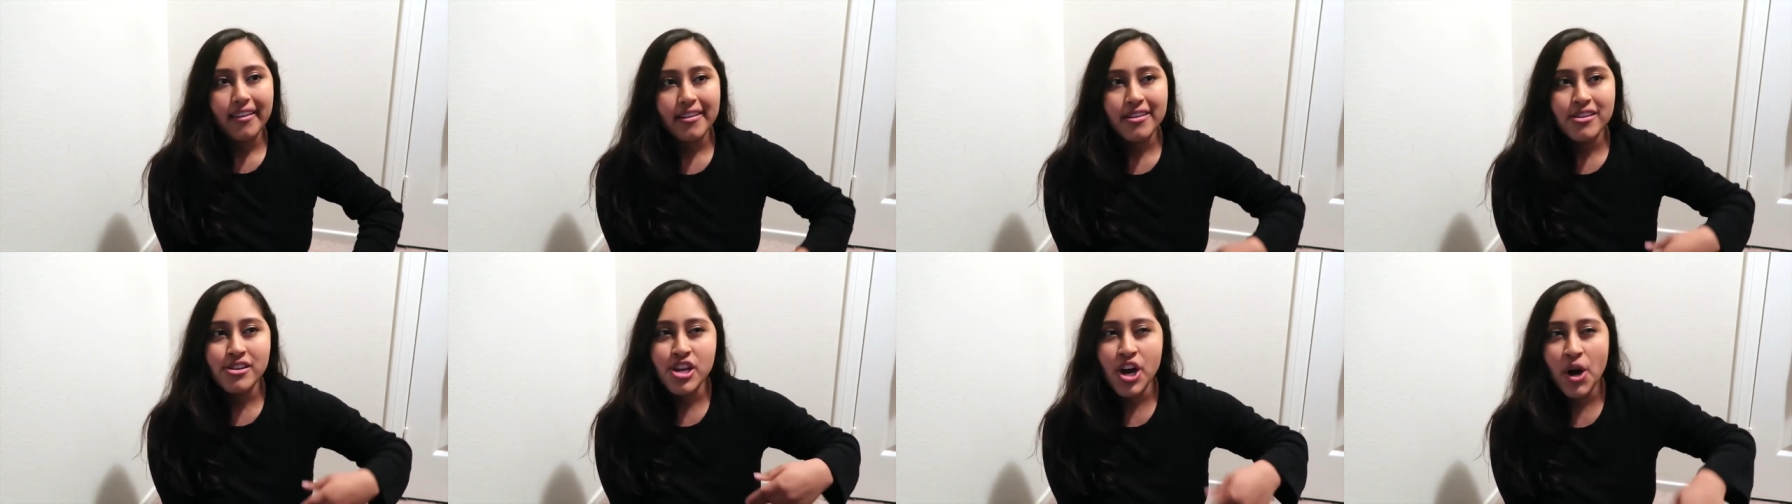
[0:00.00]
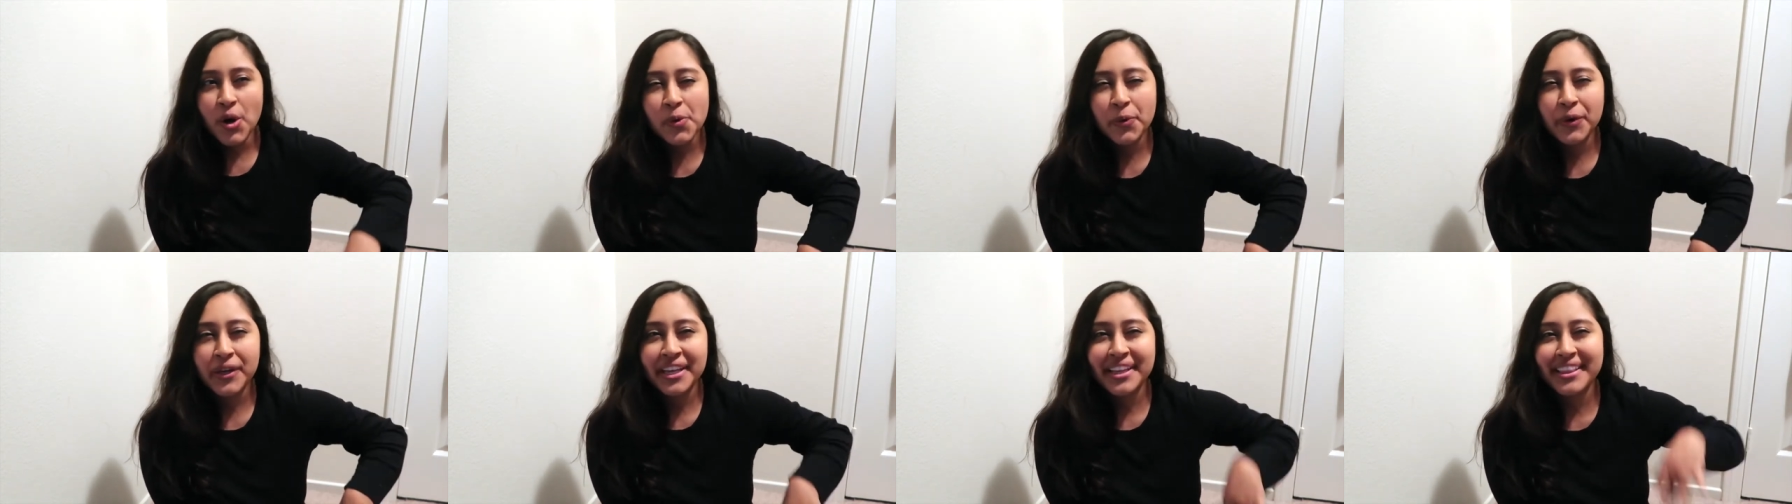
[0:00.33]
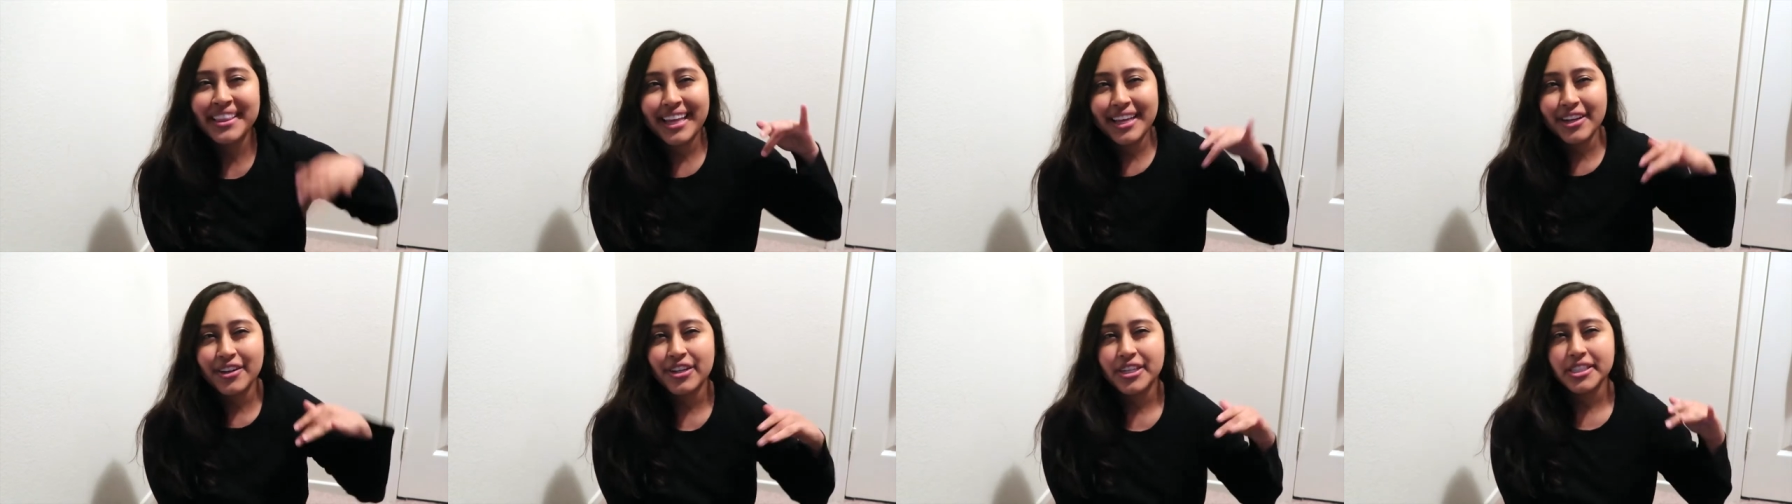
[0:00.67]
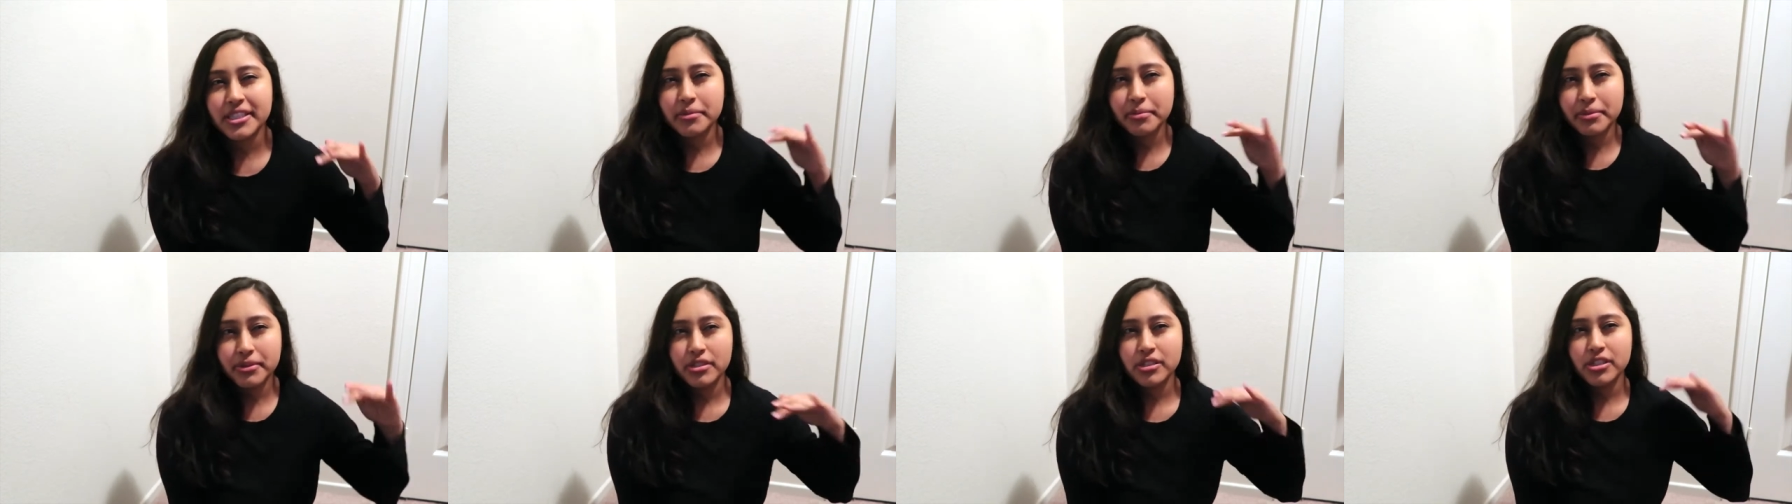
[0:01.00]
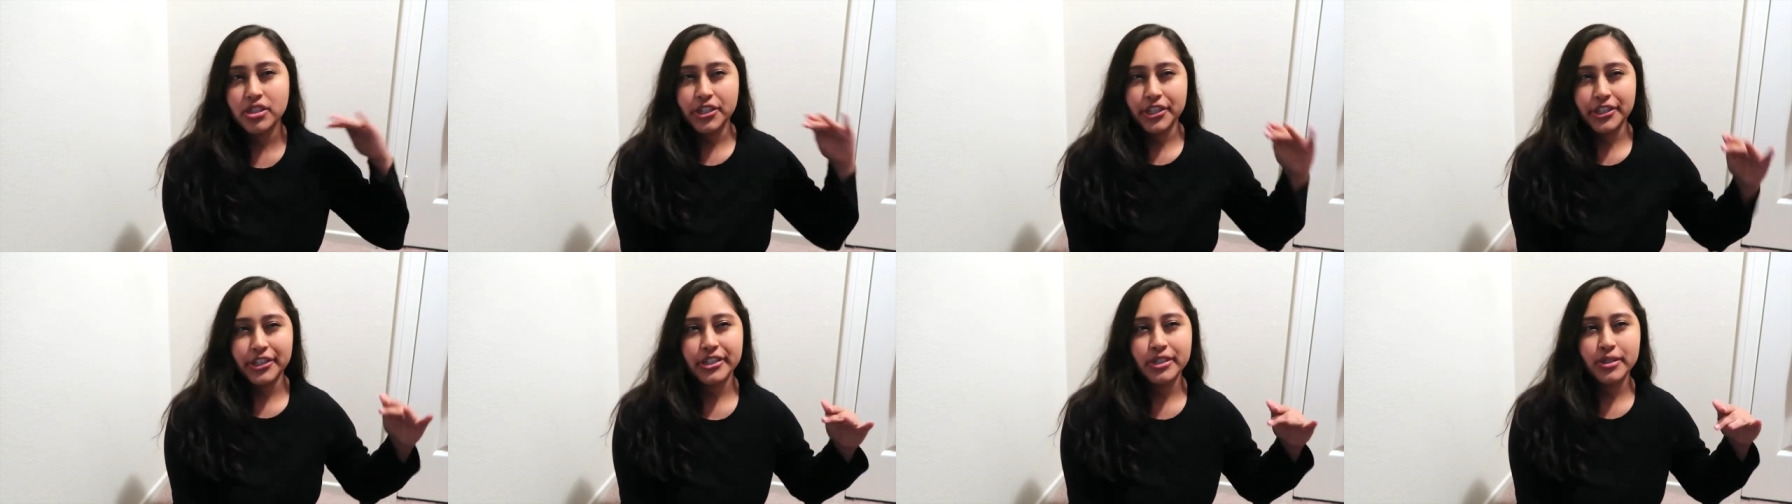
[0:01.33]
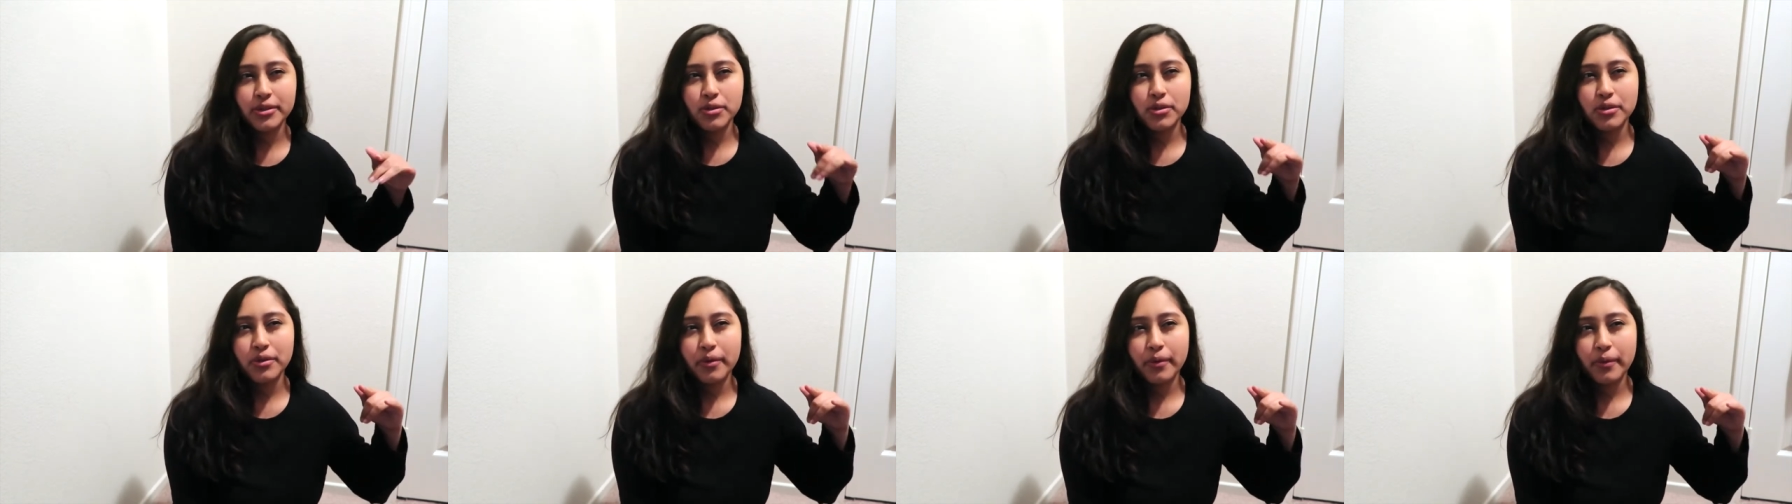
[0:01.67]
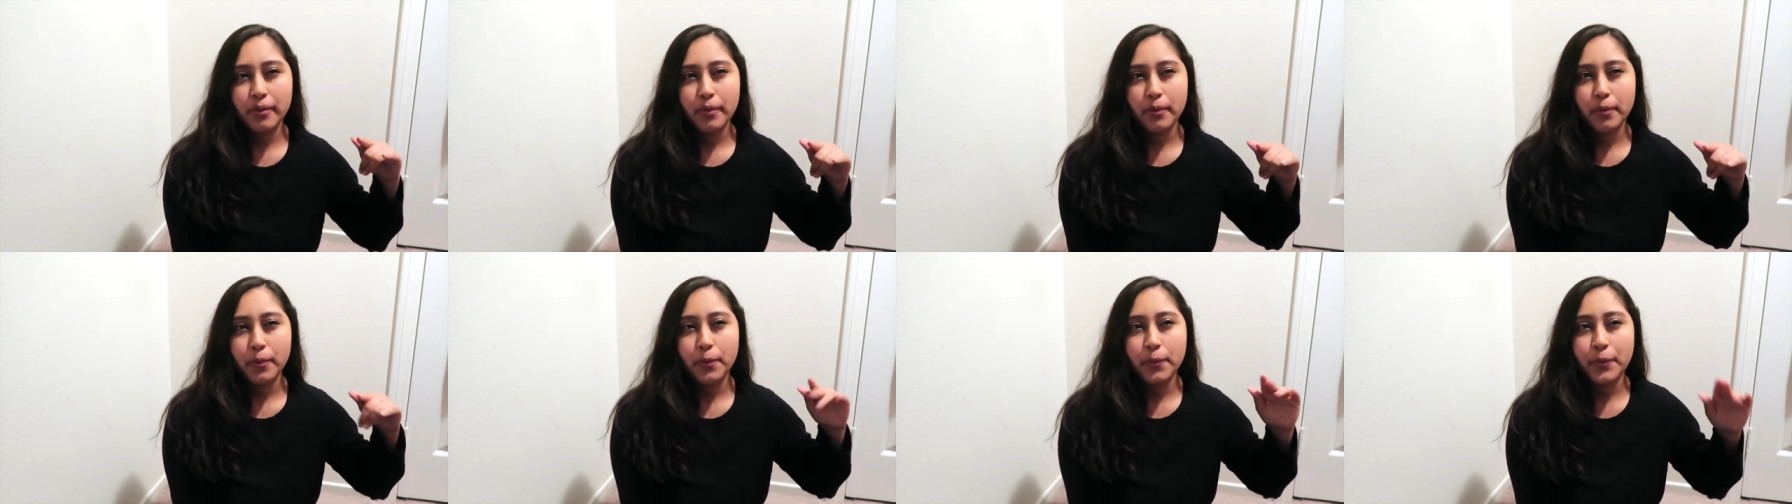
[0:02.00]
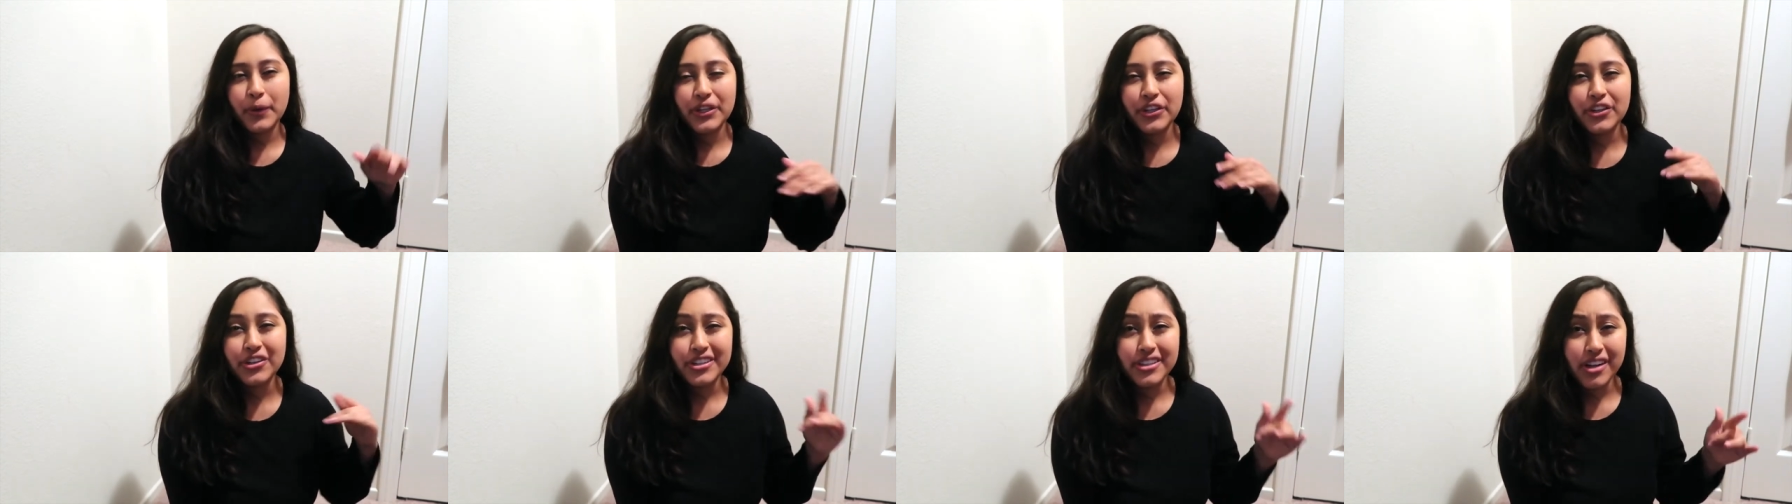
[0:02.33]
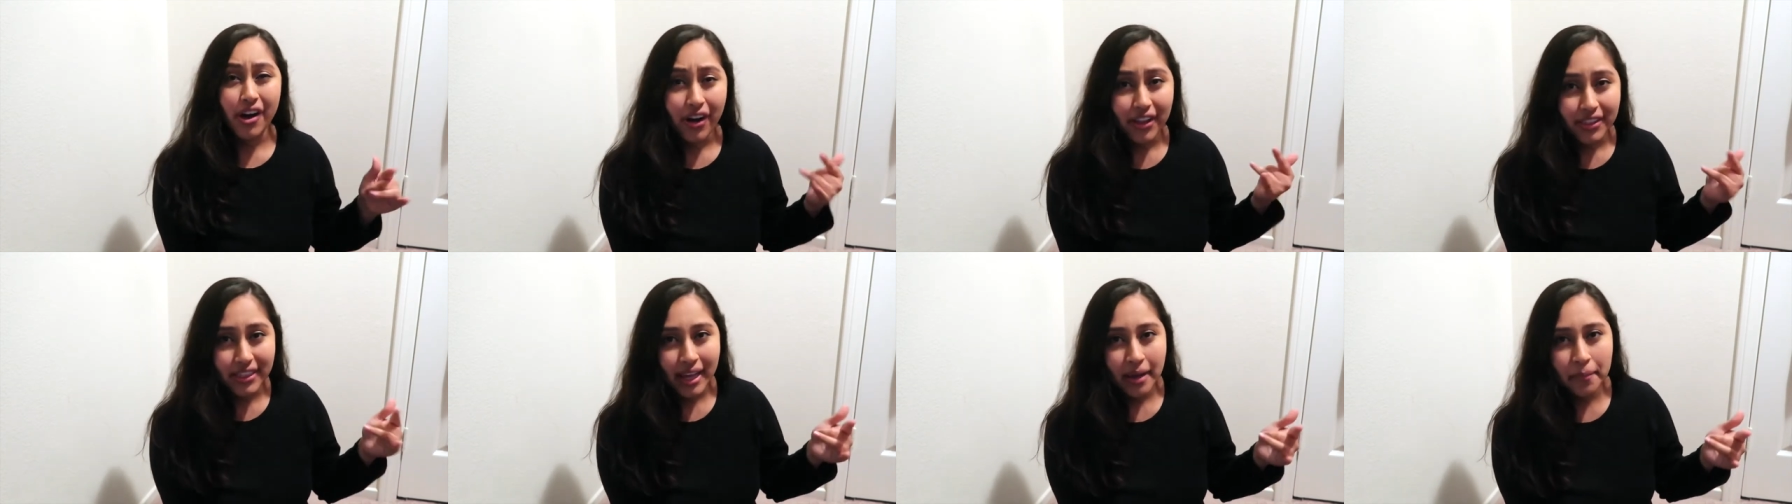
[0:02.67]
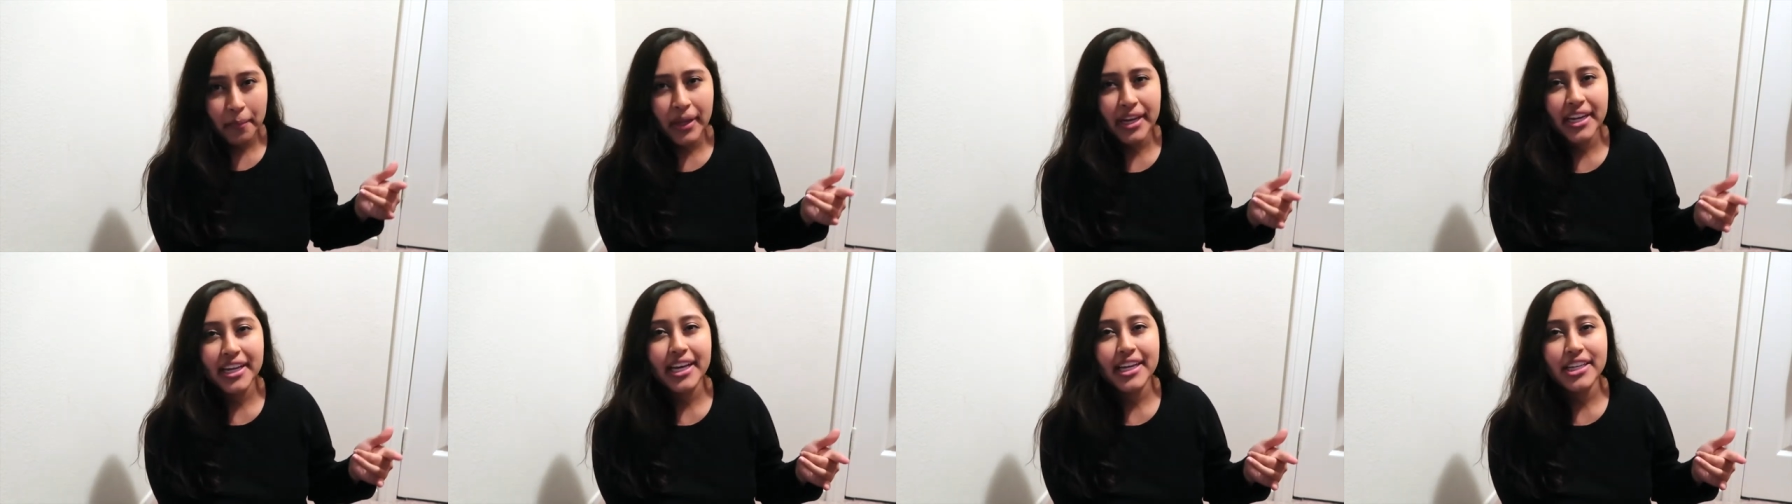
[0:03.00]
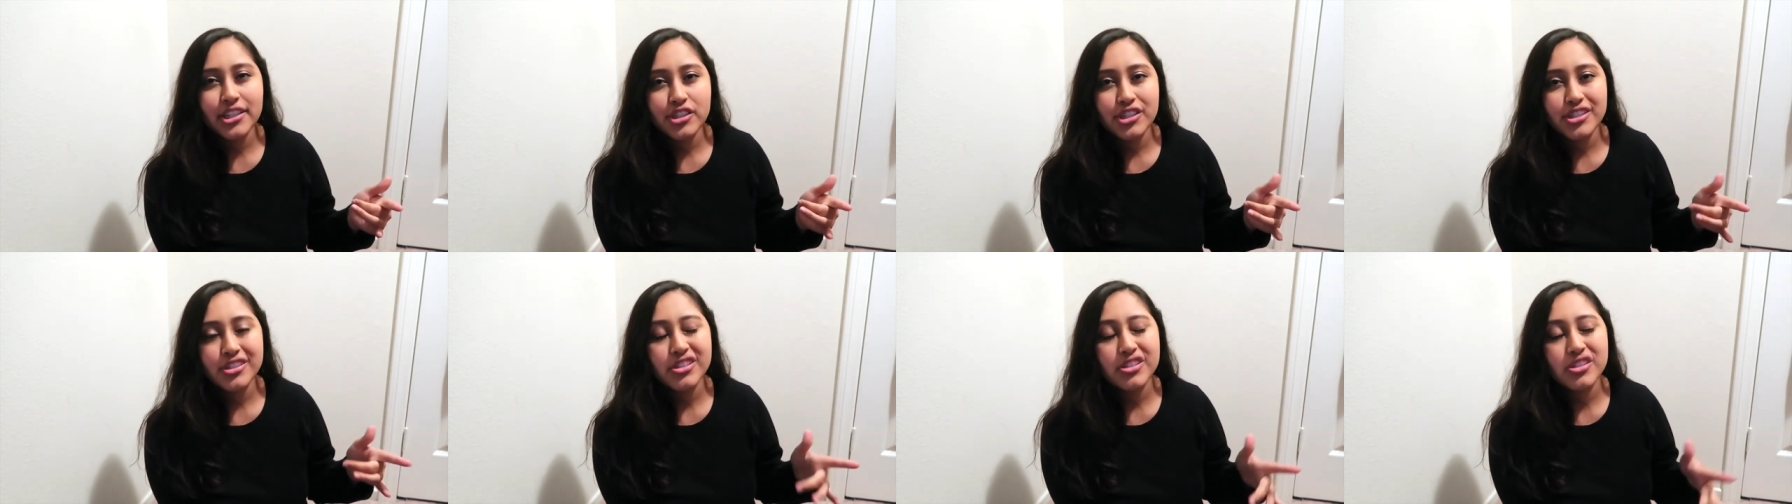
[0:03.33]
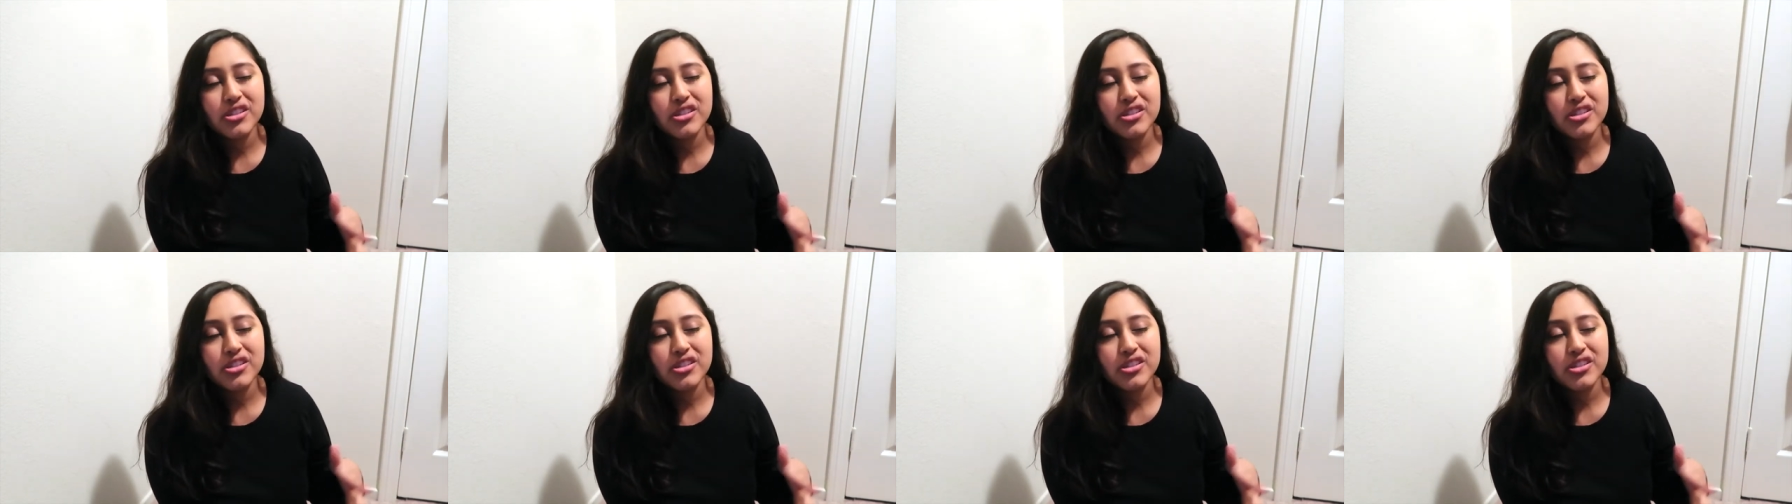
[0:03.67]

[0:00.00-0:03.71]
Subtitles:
knowing that you're not supposed to nurse when you're on that medication.